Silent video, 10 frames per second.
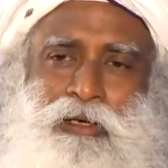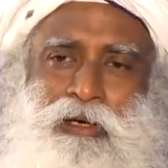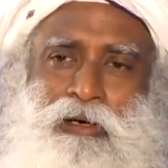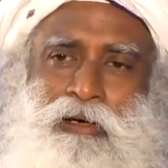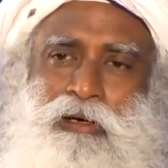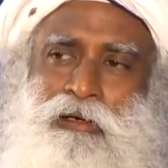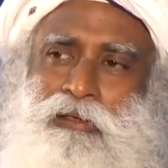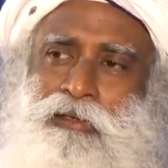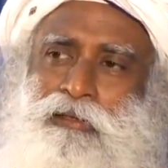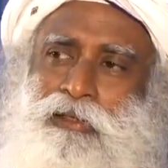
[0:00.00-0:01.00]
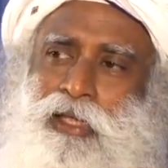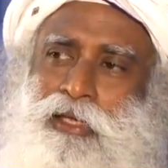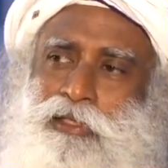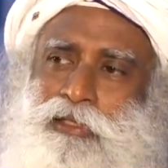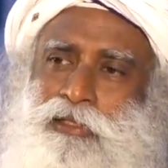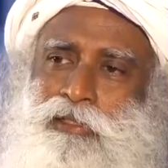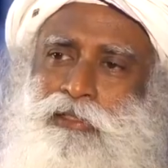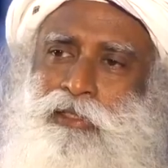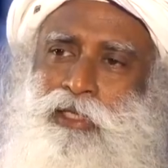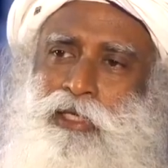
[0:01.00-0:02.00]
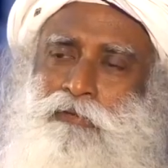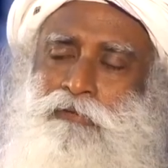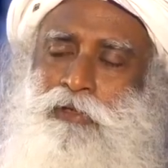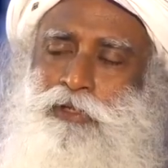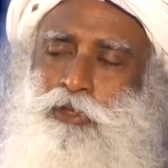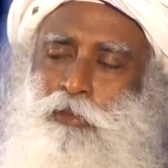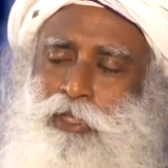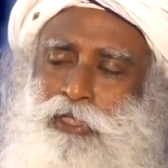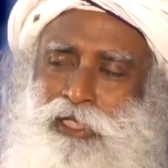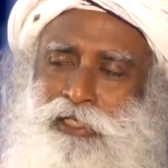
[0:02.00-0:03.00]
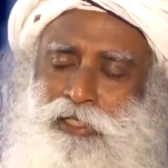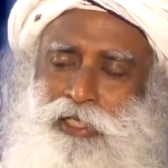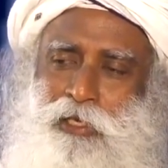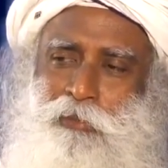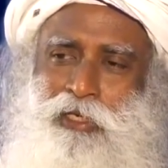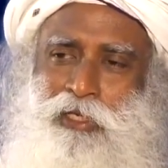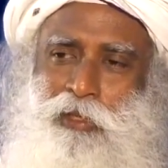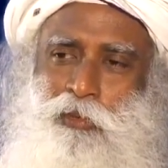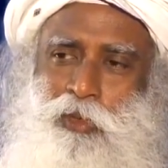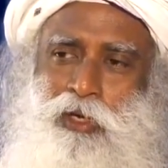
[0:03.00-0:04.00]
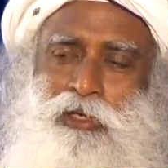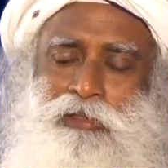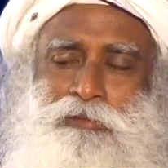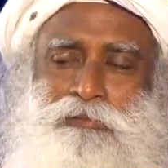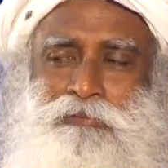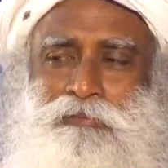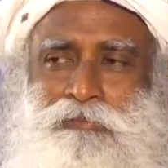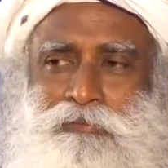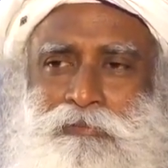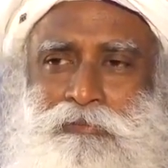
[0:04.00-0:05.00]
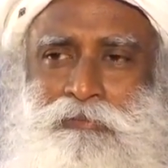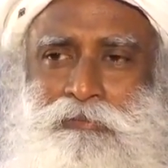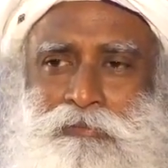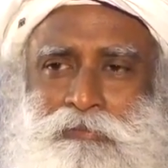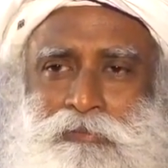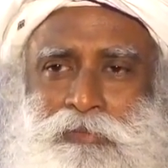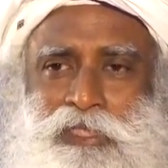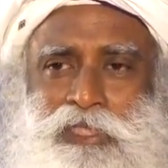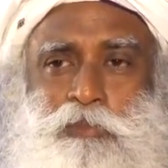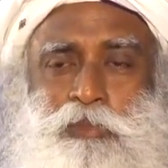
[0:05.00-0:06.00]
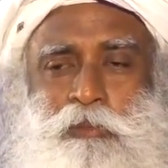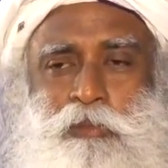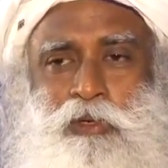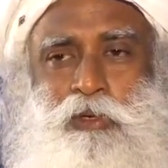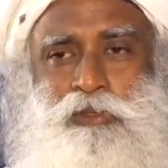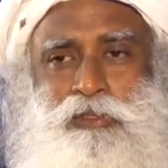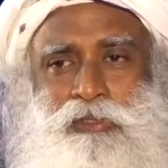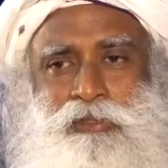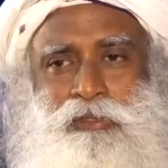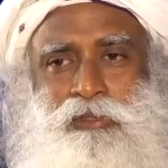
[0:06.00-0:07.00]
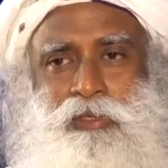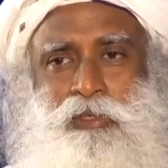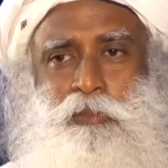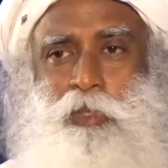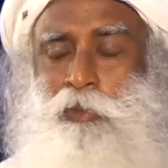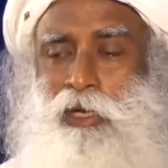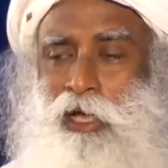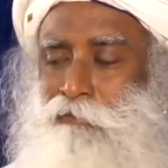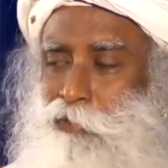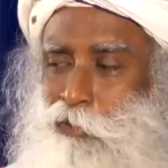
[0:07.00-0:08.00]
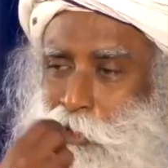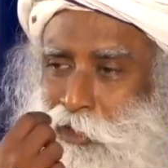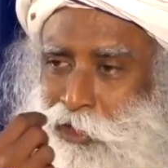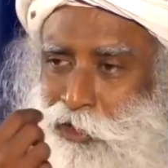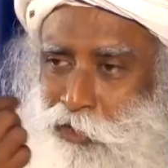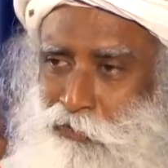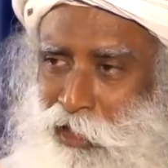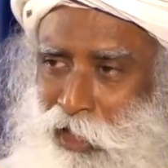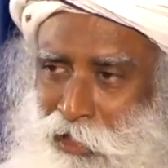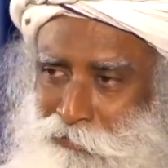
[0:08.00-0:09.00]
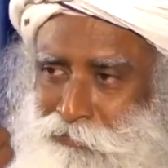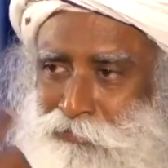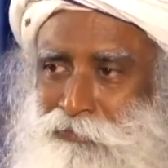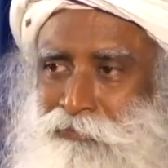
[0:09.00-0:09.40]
Uh, there is need for so much entertainment in the world simply because people have no attention for life.